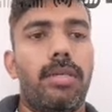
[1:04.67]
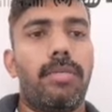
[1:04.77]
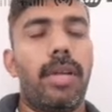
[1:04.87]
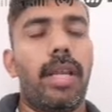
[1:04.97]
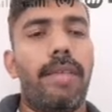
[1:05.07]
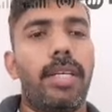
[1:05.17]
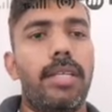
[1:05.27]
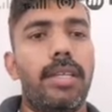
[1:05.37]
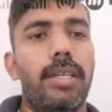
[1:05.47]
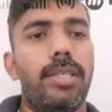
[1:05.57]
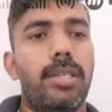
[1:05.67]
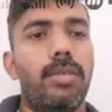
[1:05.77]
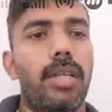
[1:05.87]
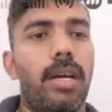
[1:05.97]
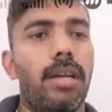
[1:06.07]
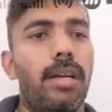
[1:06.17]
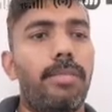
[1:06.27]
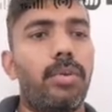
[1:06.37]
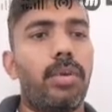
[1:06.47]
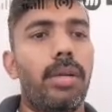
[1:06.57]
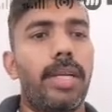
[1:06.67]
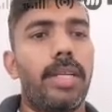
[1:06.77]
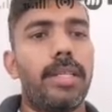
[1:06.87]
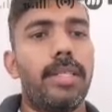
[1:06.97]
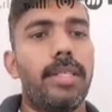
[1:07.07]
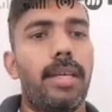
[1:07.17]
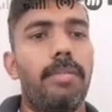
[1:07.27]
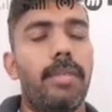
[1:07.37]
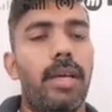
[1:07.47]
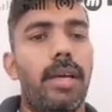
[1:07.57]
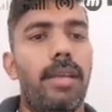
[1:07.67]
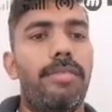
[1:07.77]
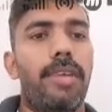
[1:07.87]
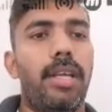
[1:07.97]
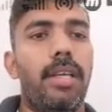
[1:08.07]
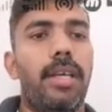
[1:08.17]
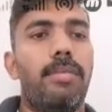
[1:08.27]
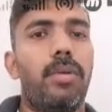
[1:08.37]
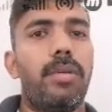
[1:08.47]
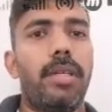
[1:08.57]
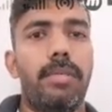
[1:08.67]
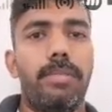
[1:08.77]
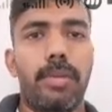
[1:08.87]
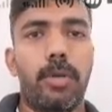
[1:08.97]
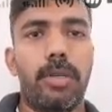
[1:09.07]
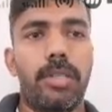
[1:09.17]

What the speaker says: we'll have a discussion on the RNA polymerase enzyme, and finally about the promoter